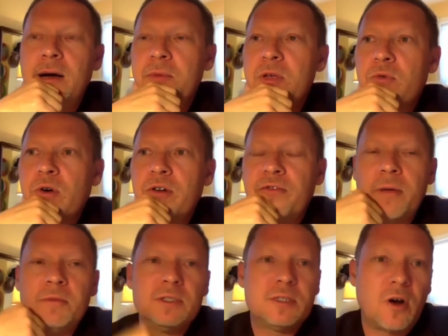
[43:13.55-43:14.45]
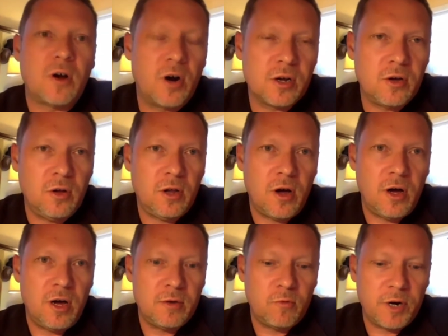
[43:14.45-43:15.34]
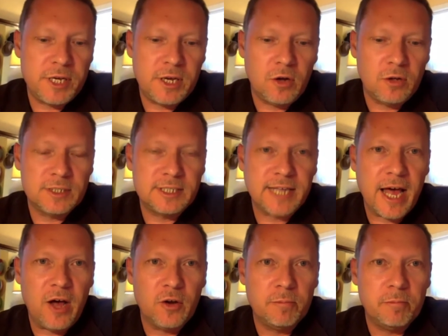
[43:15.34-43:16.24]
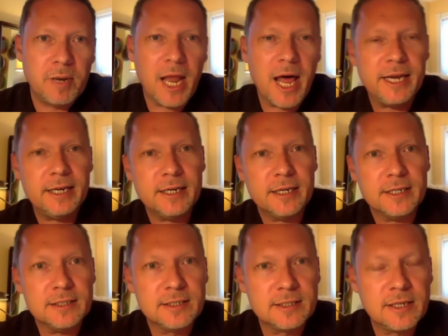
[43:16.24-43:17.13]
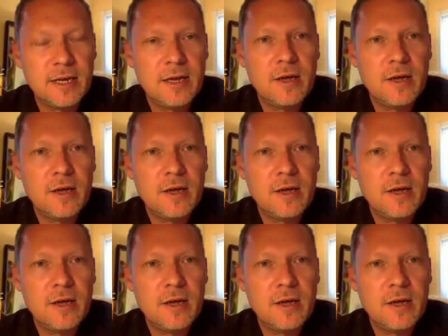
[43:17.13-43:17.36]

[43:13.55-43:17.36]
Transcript: he wrote a famous article on what he called sound blindness,